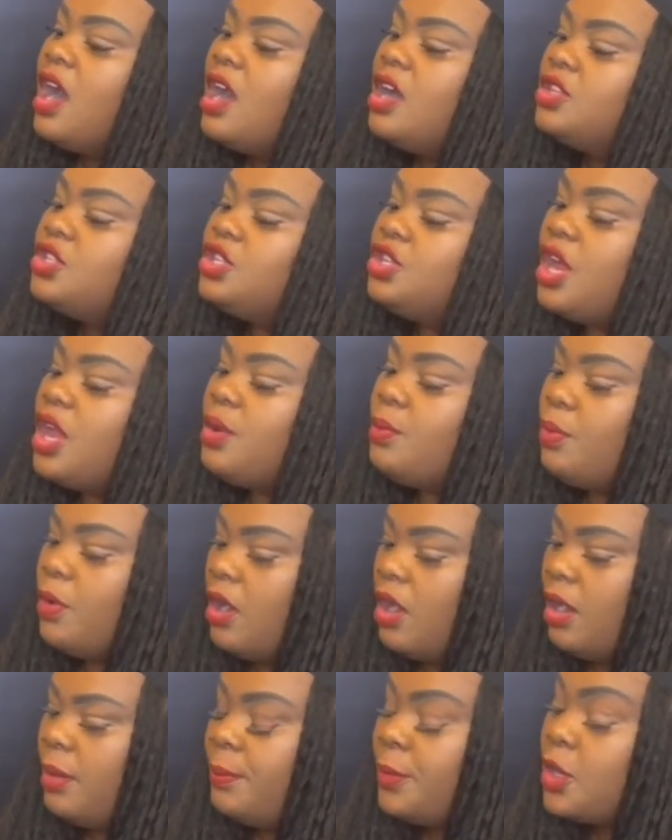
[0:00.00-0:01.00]
Do you know
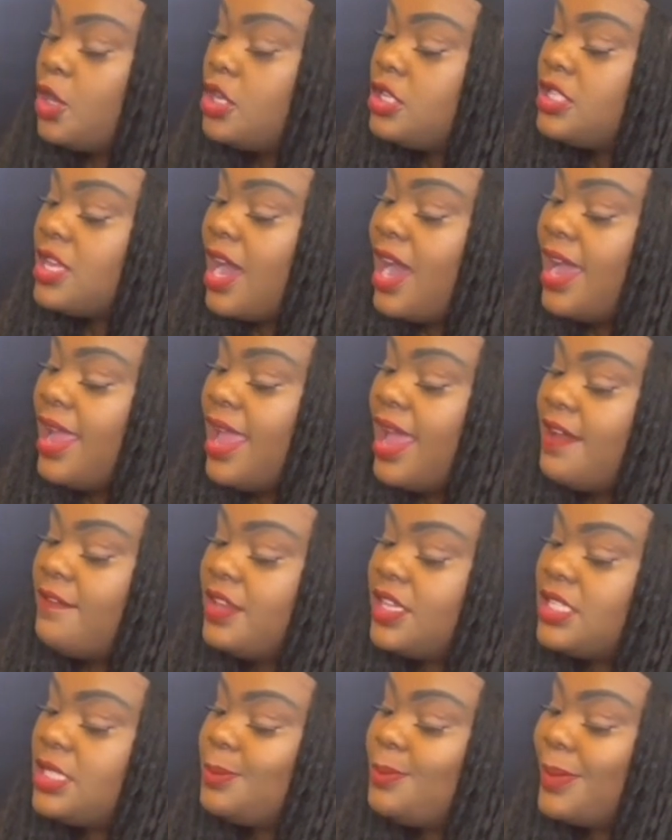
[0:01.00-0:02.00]
what? Because I have
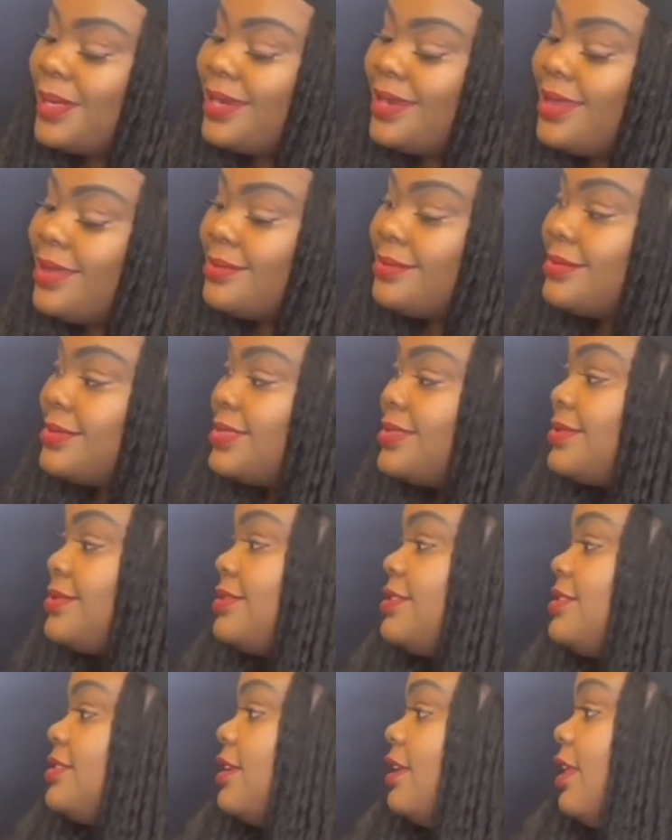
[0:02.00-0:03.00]
experienced